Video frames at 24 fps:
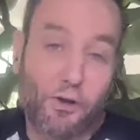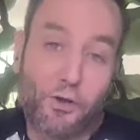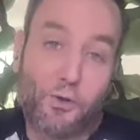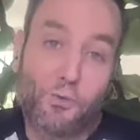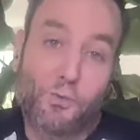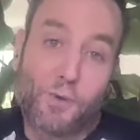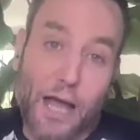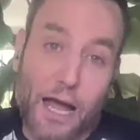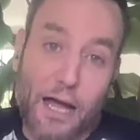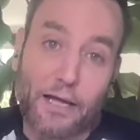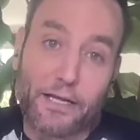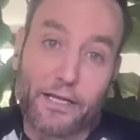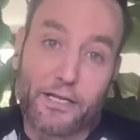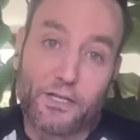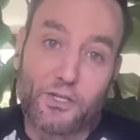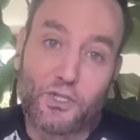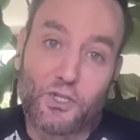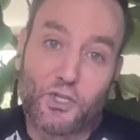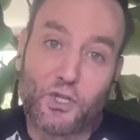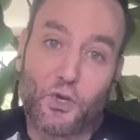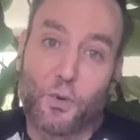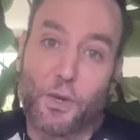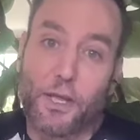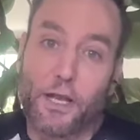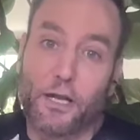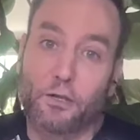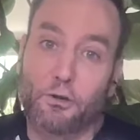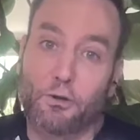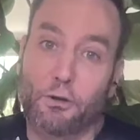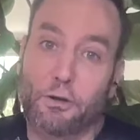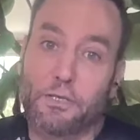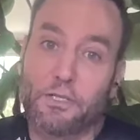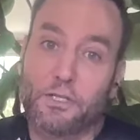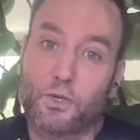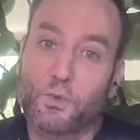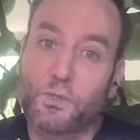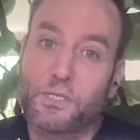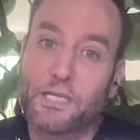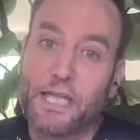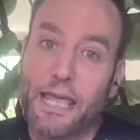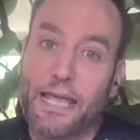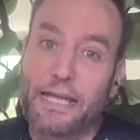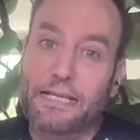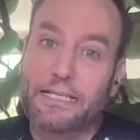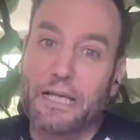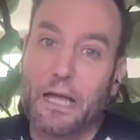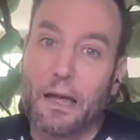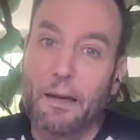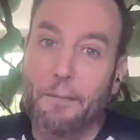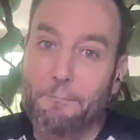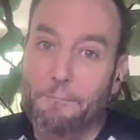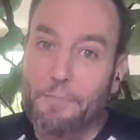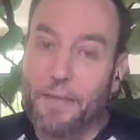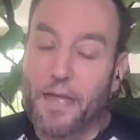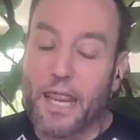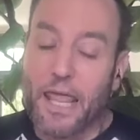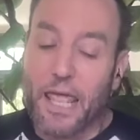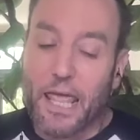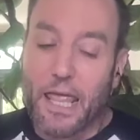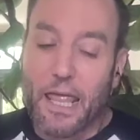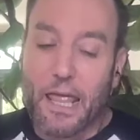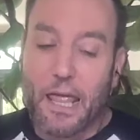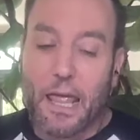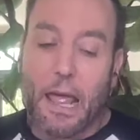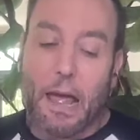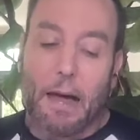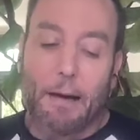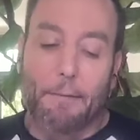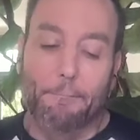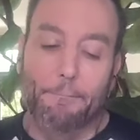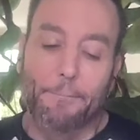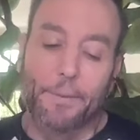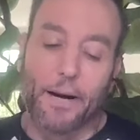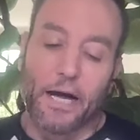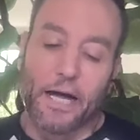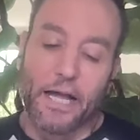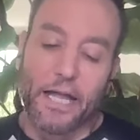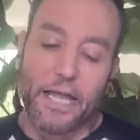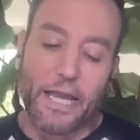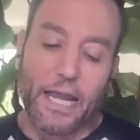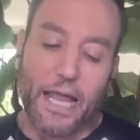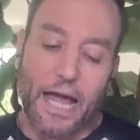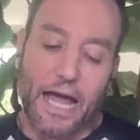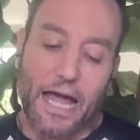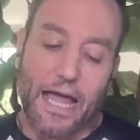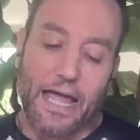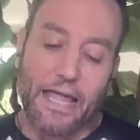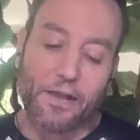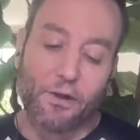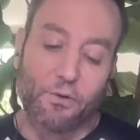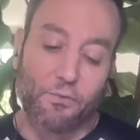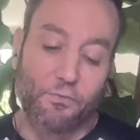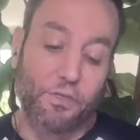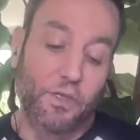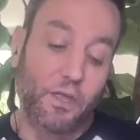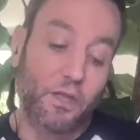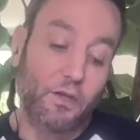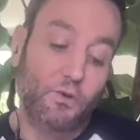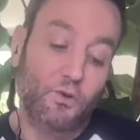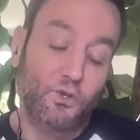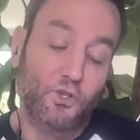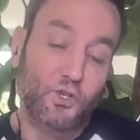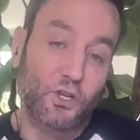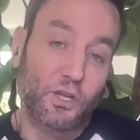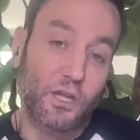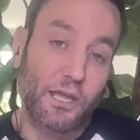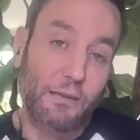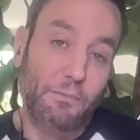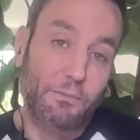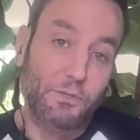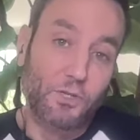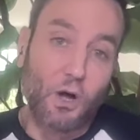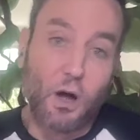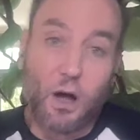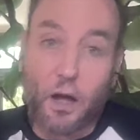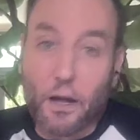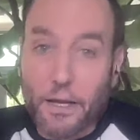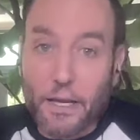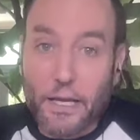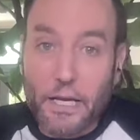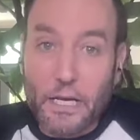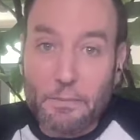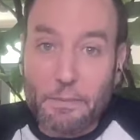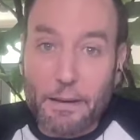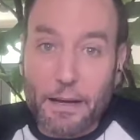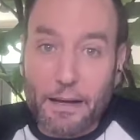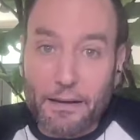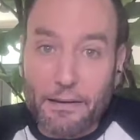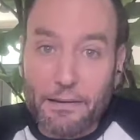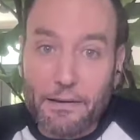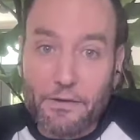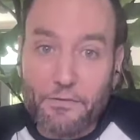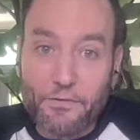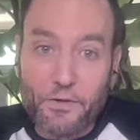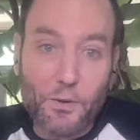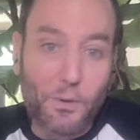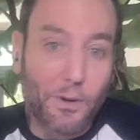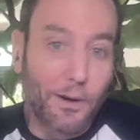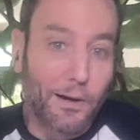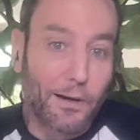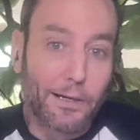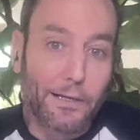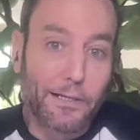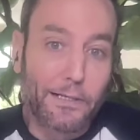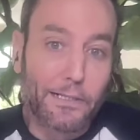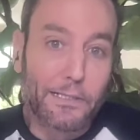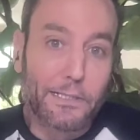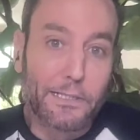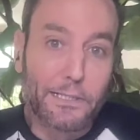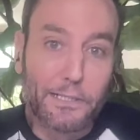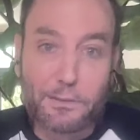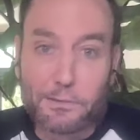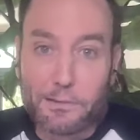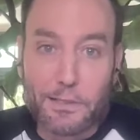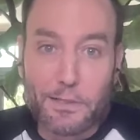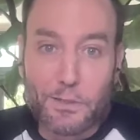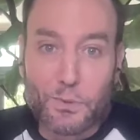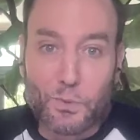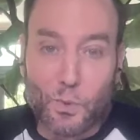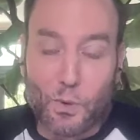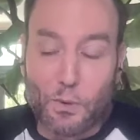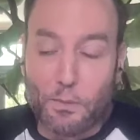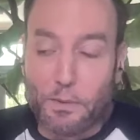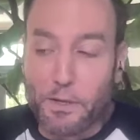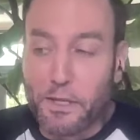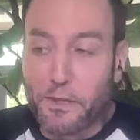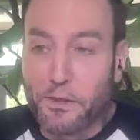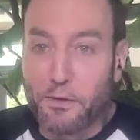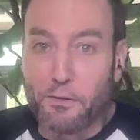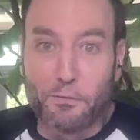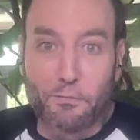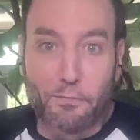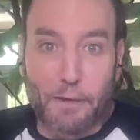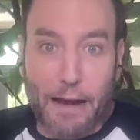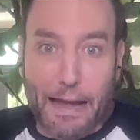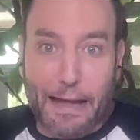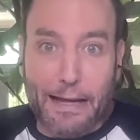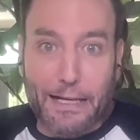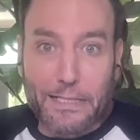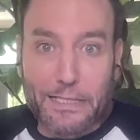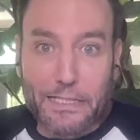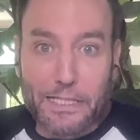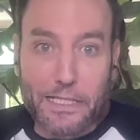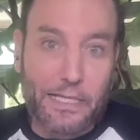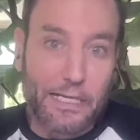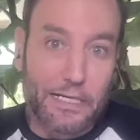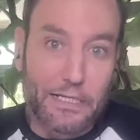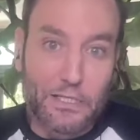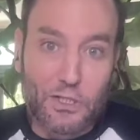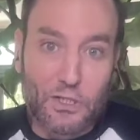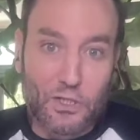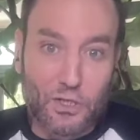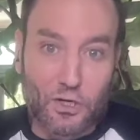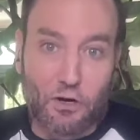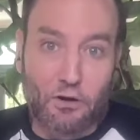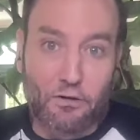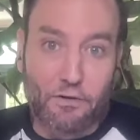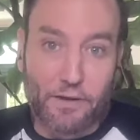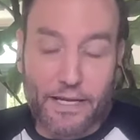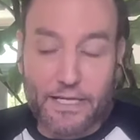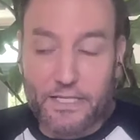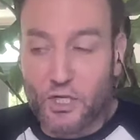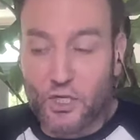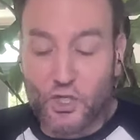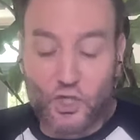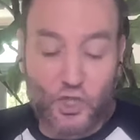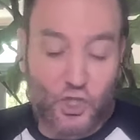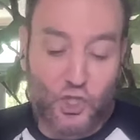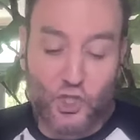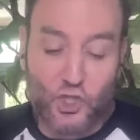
are you not going to sue? And a lawsuit takes a minute, but I don't think you should keep talking about it if you are going to sue this woman, the rat that scurries.